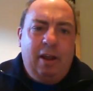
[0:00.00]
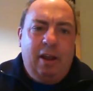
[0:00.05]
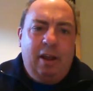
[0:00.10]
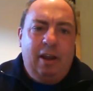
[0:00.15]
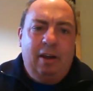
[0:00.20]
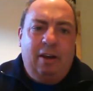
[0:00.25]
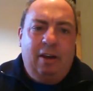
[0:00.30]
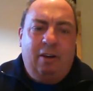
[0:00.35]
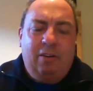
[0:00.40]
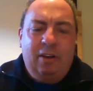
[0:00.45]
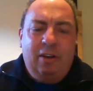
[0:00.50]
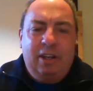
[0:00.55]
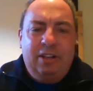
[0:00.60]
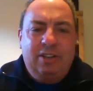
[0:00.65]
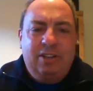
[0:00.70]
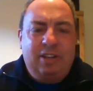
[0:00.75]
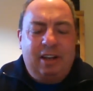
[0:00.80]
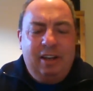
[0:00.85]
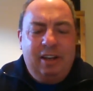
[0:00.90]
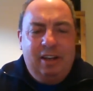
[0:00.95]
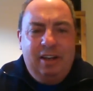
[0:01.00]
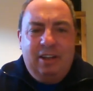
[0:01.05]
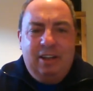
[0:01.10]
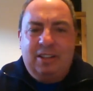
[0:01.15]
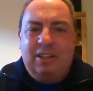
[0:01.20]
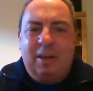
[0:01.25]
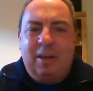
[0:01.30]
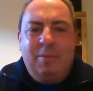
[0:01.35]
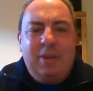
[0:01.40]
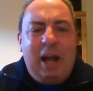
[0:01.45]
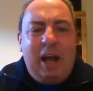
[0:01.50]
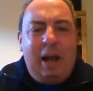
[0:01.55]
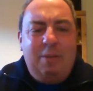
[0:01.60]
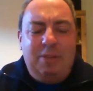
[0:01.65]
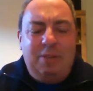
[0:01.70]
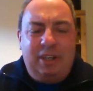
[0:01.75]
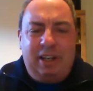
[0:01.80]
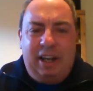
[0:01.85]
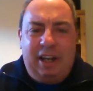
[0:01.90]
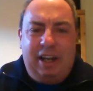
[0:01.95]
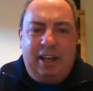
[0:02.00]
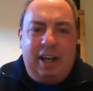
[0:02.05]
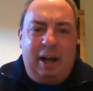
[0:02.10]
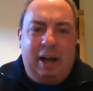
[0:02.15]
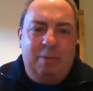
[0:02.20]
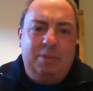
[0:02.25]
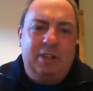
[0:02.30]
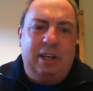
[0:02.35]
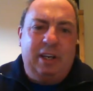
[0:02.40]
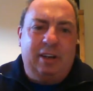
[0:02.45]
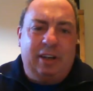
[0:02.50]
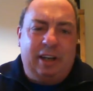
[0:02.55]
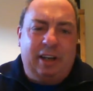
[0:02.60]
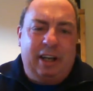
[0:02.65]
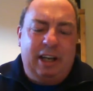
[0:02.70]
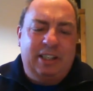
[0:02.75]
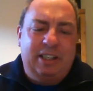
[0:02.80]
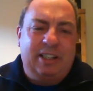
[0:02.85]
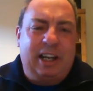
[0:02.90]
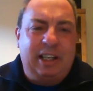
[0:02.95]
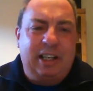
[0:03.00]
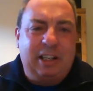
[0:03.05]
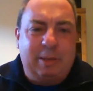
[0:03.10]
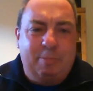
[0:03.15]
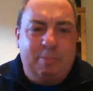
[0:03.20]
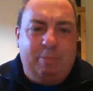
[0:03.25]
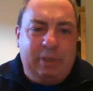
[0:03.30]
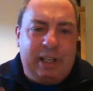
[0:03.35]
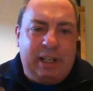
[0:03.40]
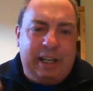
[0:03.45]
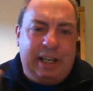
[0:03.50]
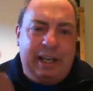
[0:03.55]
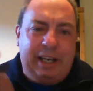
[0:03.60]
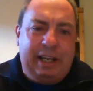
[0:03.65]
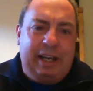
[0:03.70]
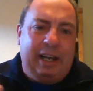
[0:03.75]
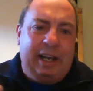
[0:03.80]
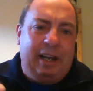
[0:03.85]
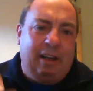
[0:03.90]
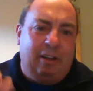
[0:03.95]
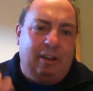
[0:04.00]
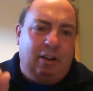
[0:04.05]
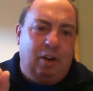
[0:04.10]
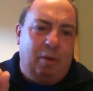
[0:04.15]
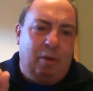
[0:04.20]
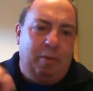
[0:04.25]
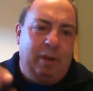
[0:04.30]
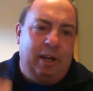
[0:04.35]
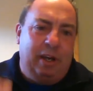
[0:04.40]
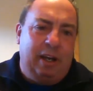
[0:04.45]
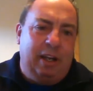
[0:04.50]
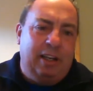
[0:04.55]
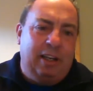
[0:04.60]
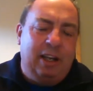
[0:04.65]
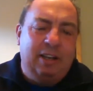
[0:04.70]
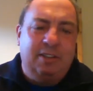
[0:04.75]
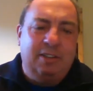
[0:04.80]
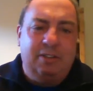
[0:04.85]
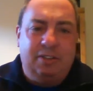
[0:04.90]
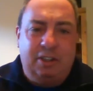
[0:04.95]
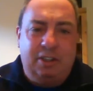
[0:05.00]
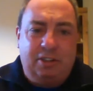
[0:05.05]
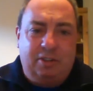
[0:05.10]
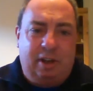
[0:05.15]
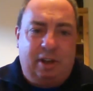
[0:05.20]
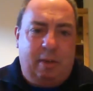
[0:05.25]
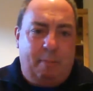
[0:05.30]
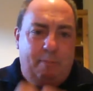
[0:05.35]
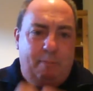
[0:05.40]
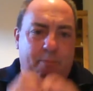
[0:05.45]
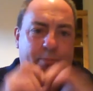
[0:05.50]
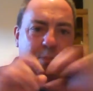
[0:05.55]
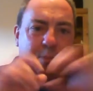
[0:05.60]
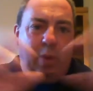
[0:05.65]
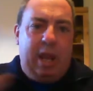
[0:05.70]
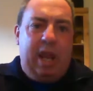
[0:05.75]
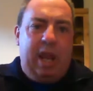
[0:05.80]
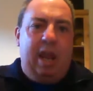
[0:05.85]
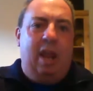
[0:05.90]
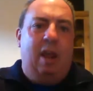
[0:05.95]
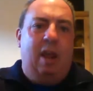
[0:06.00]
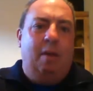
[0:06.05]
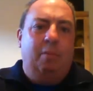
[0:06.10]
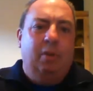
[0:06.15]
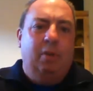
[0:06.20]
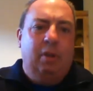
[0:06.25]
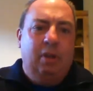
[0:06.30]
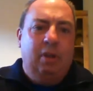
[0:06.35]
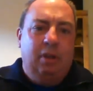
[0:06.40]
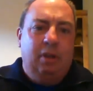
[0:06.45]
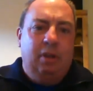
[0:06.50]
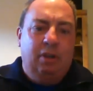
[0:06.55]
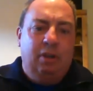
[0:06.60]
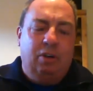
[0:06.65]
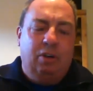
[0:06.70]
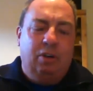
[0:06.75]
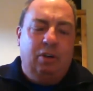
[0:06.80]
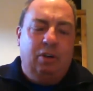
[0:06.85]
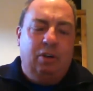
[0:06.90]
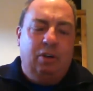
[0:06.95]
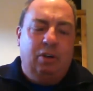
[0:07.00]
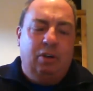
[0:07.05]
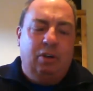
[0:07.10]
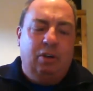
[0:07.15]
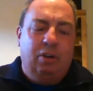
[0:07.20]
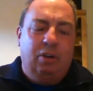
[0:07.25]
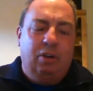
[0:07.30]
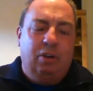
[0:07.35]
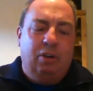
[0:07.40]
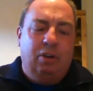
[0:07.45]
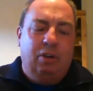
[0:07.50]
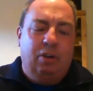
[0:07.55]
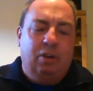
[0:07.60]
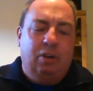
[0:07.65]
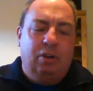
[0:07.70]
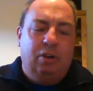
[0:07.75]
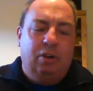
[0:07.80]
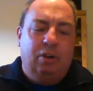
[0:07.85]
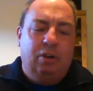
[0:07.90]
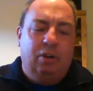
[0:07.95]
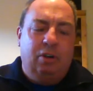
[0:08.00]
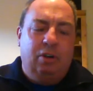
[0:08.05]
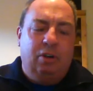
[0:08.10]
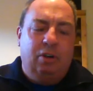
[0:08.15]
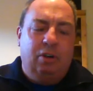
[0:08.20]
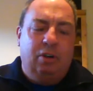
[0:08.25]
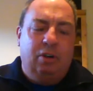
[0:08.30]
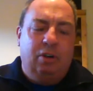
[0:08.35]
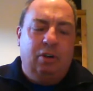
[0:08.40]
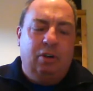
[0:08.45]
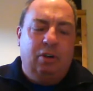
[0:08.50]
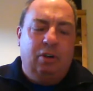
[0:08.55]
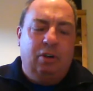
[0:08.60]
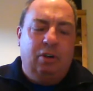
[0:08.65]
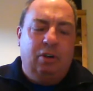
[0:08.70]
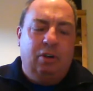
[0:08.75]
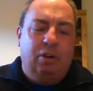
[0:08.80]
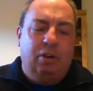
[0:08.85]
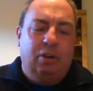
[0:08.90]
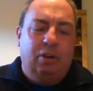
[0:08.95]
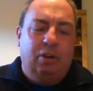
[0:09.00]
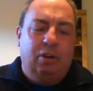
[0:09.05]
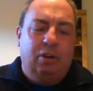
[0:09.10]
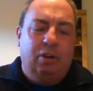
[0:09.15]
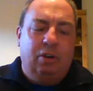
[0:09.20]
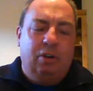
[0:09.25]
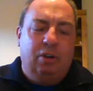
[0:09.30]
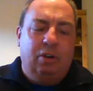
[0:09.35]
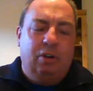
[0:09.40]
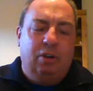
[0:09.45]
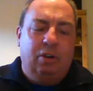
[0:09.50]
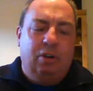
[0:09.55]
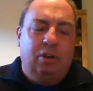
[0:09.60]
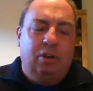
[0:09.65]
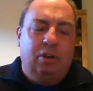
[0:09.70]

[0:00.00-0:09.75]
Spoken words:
It's like sometimes it comes in, like it starts like blinking in a little bit. It doesn't just like bam, everything in your whole world changes at once.